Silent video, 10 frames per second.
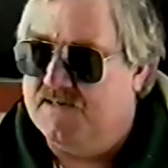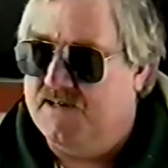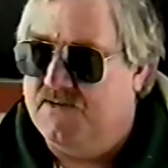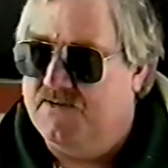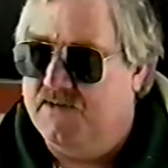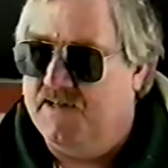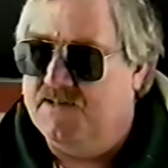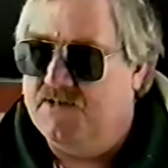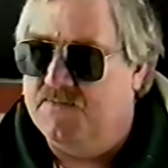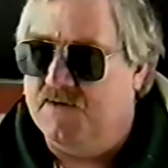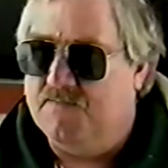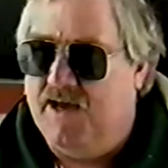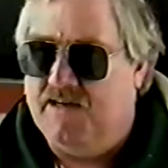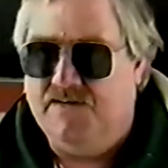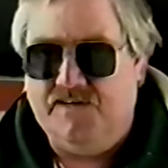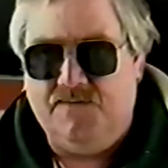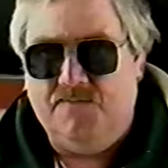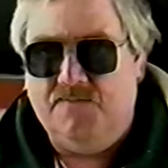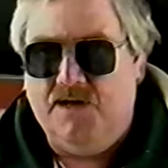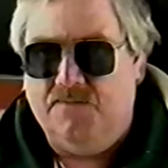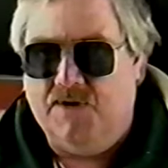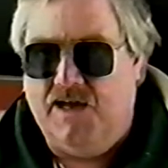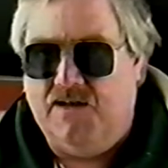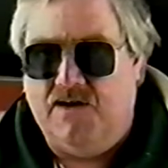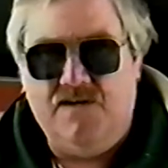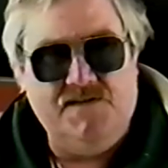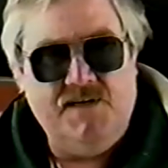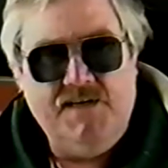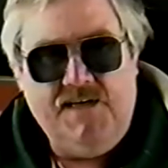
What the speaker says: that are doing it too, but bacteria by and large.